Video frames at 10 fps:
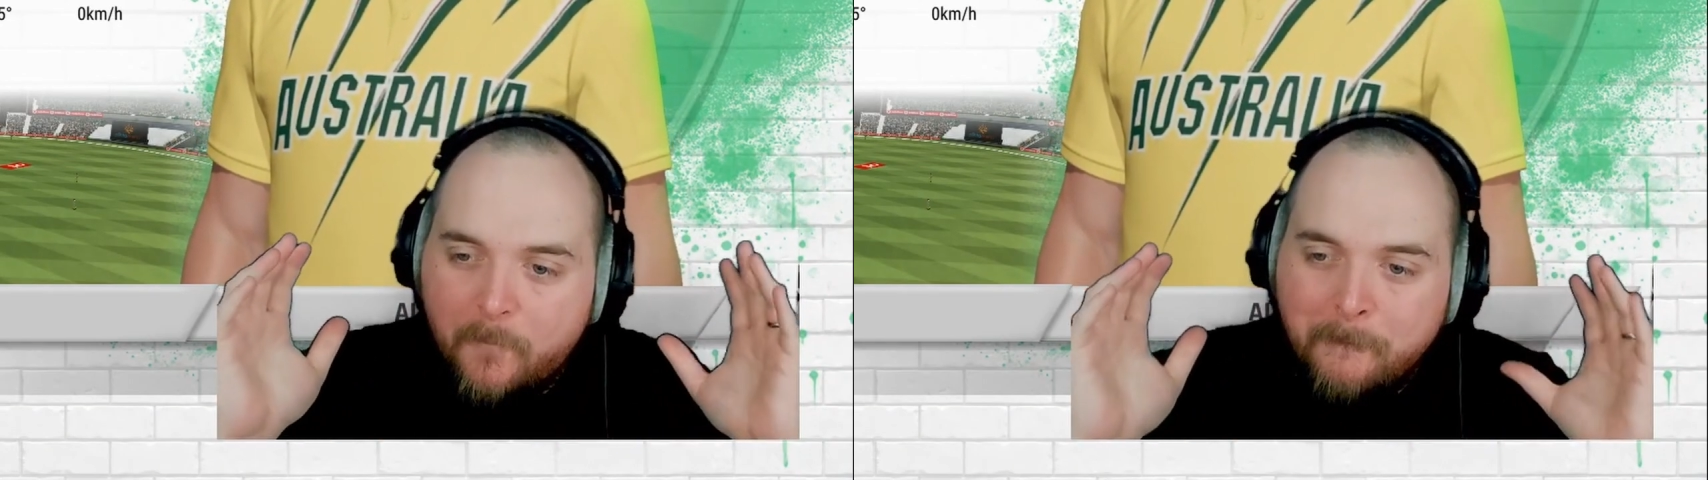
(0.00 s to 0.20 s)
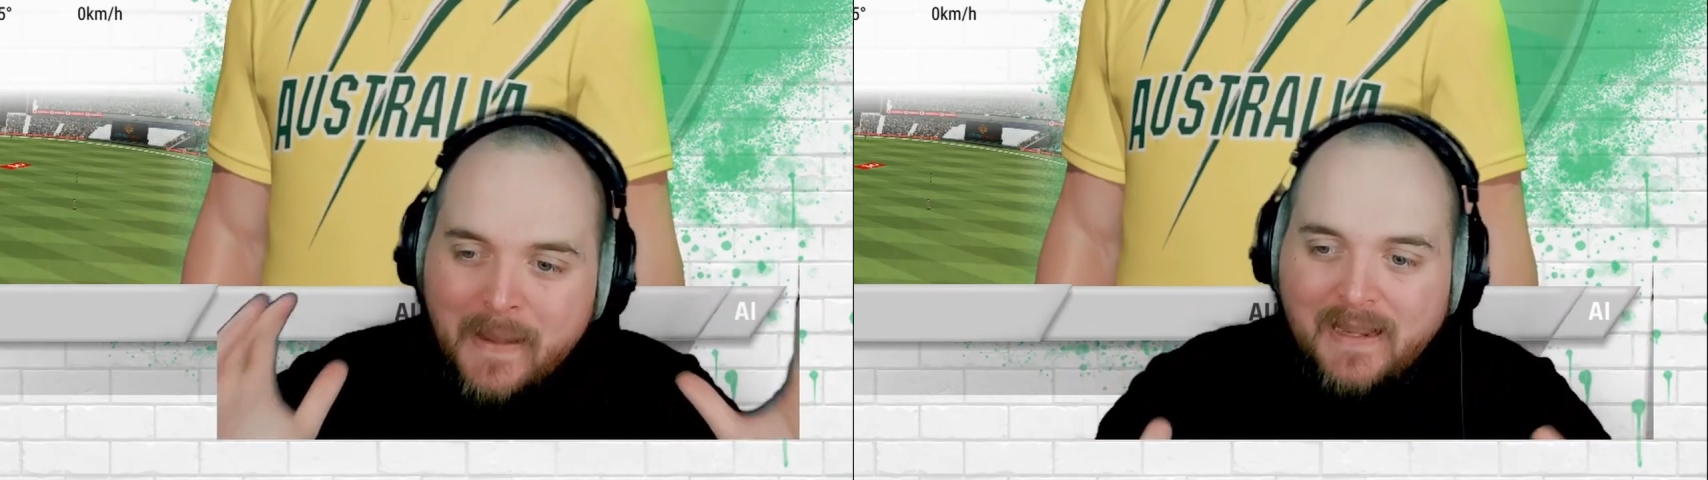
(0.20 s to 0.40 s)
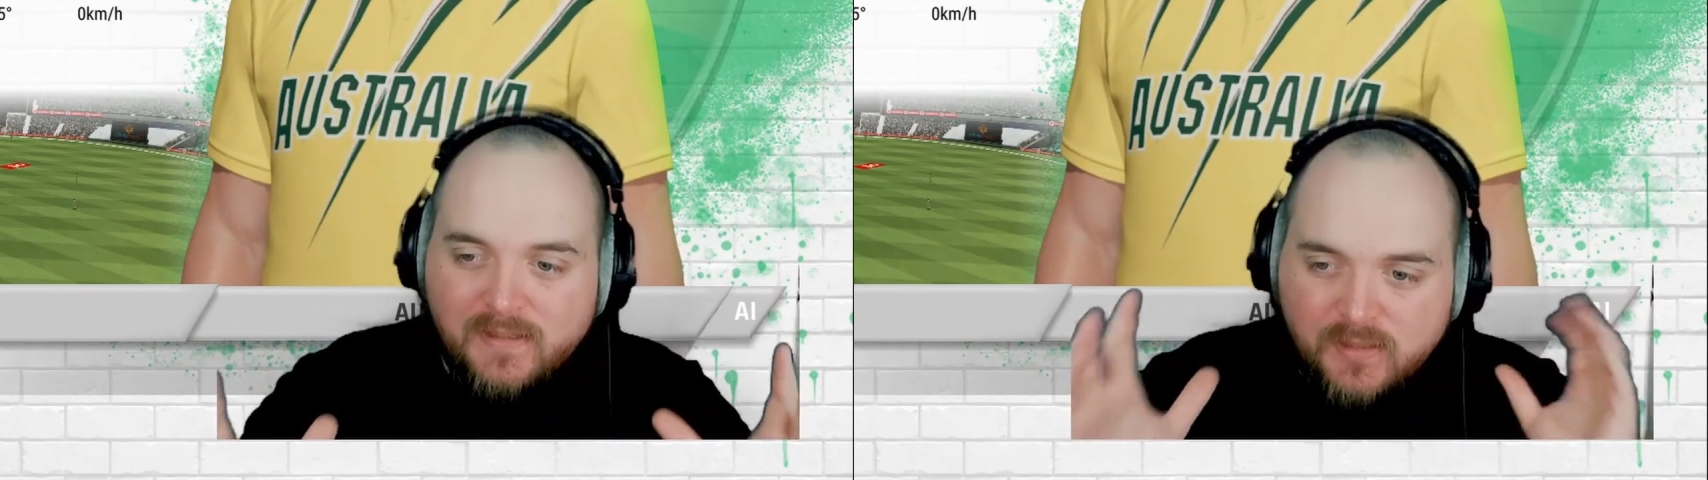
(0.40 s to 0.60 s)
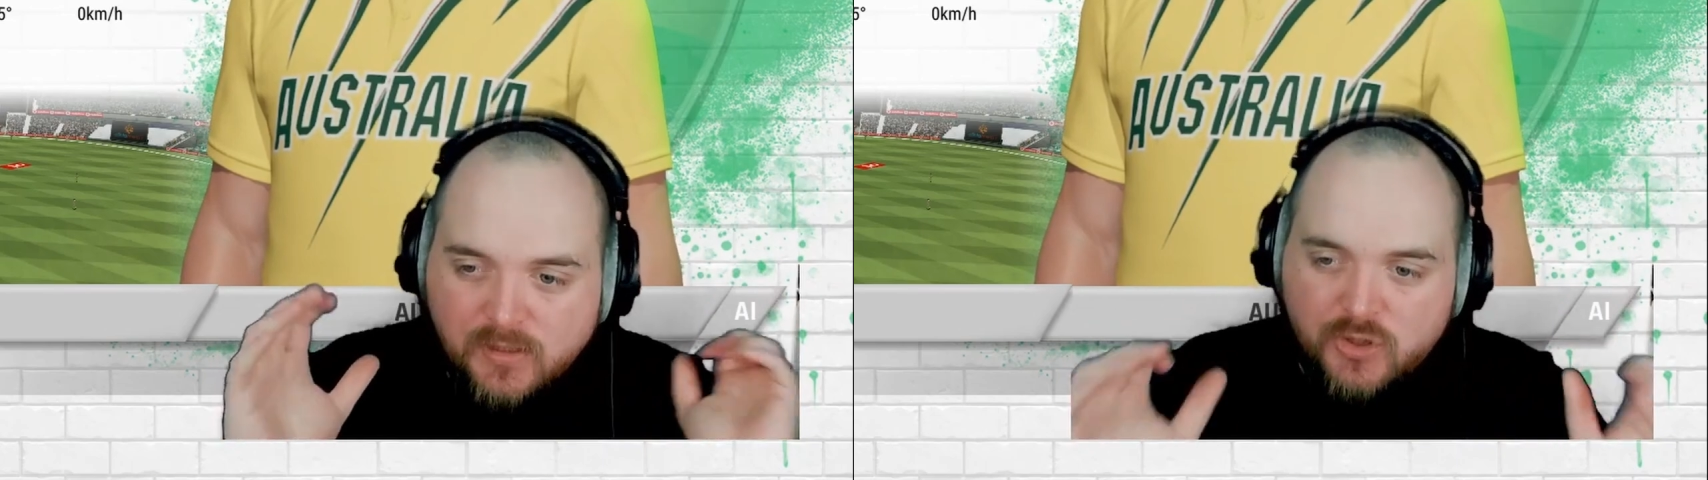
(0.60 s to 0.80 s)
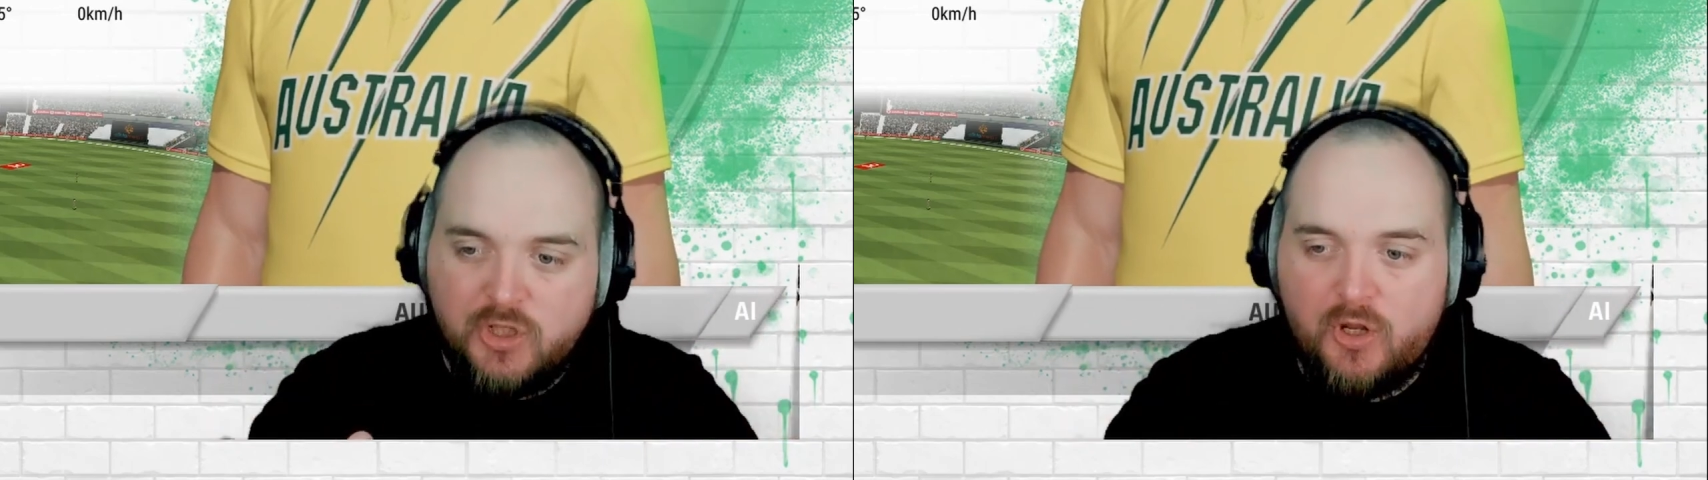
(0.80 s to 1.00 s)
max
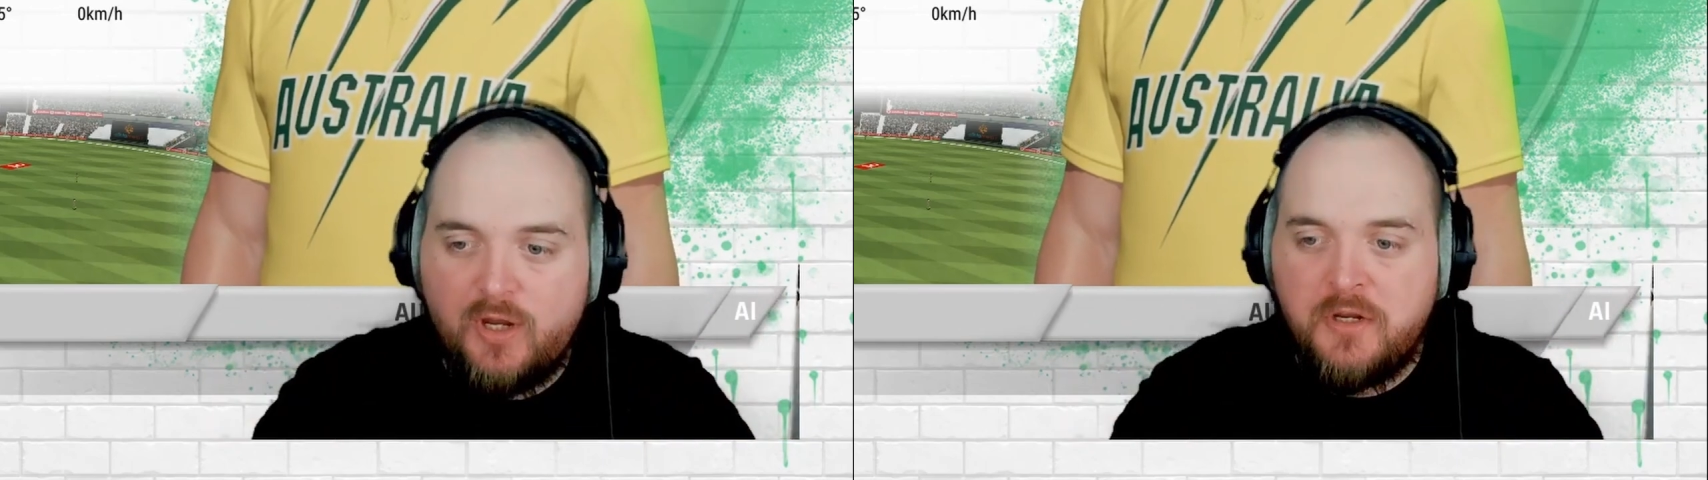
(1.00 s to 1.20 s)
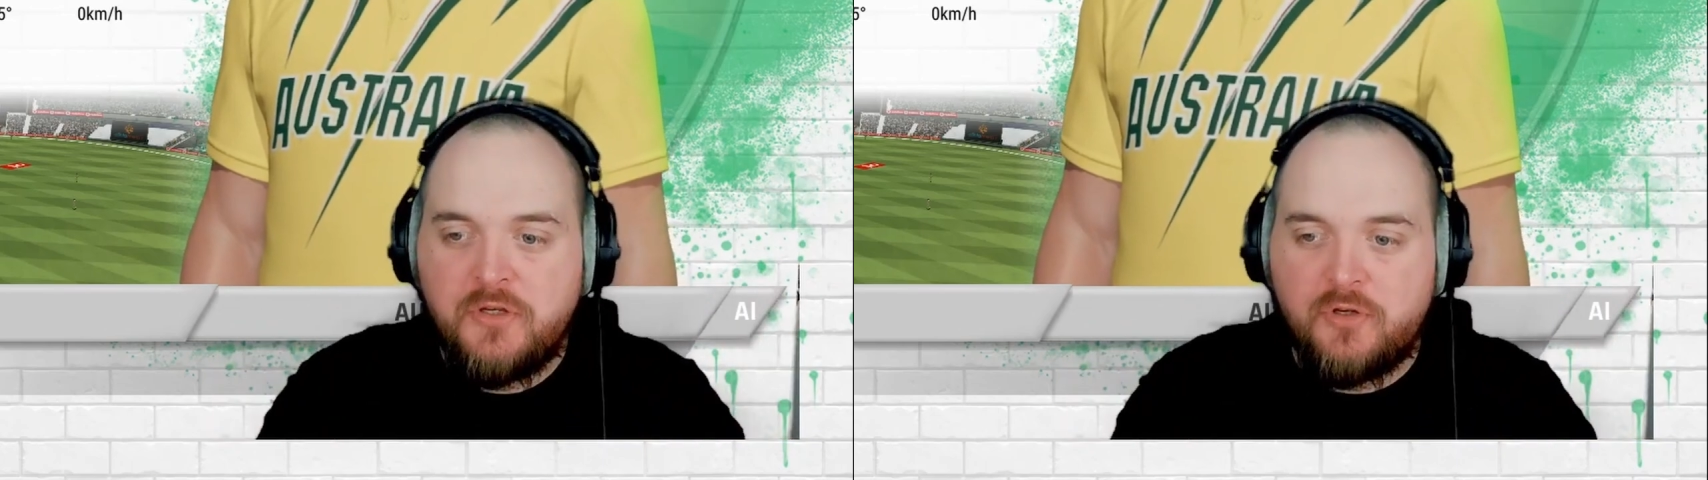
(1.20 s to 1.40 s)
sliders